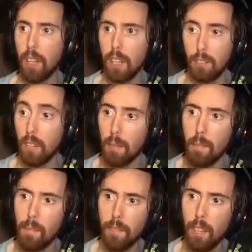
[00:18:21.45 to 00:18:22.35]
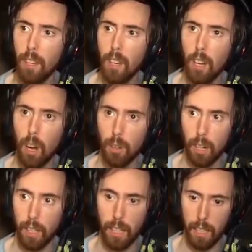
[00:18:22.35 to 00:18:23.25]
He's dead.
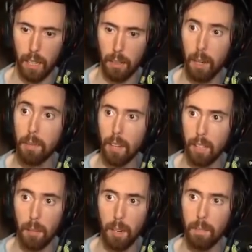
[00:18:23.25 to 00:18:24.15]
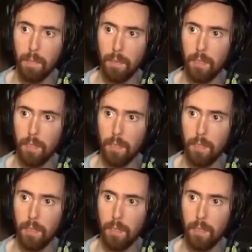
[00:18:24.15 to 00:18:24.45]
Okay, get him down. Get him down.